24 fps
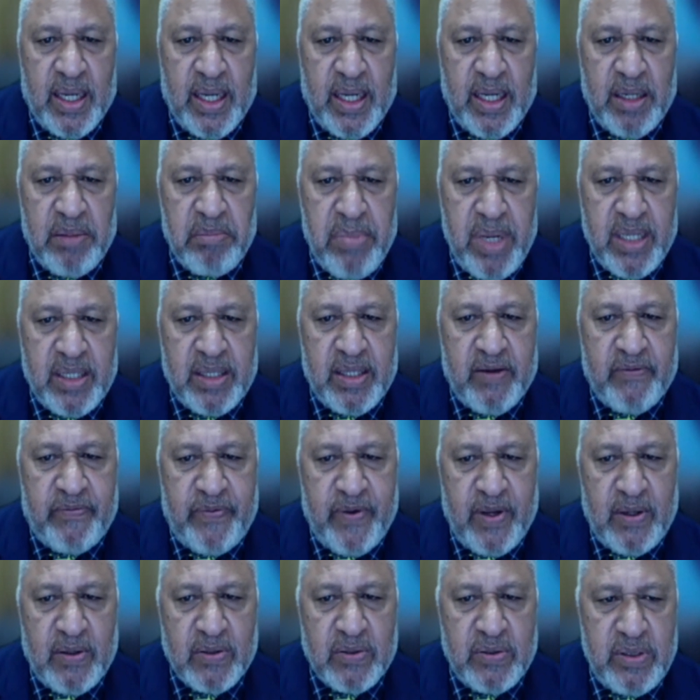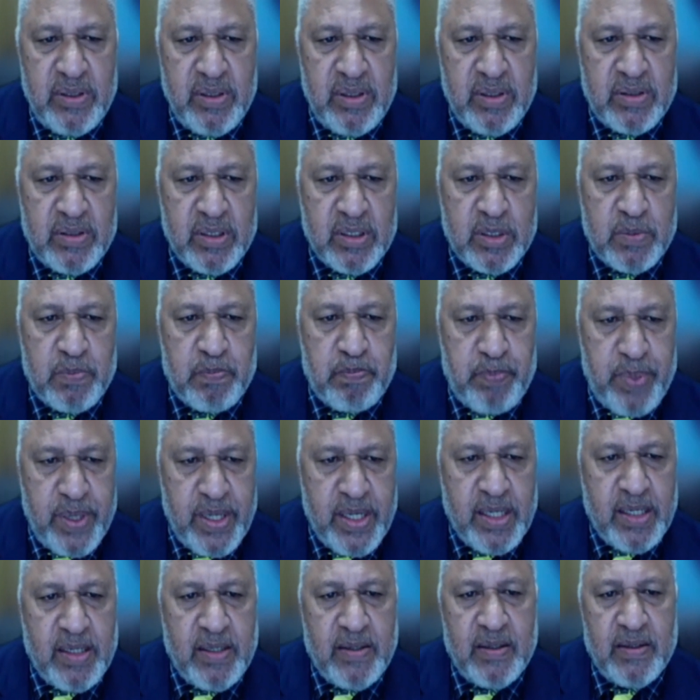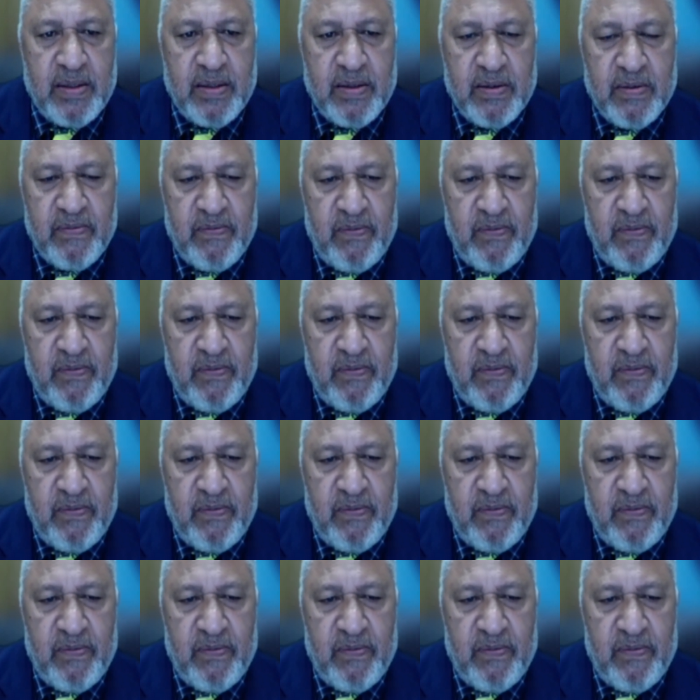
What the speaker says: and make their fellow citizens pay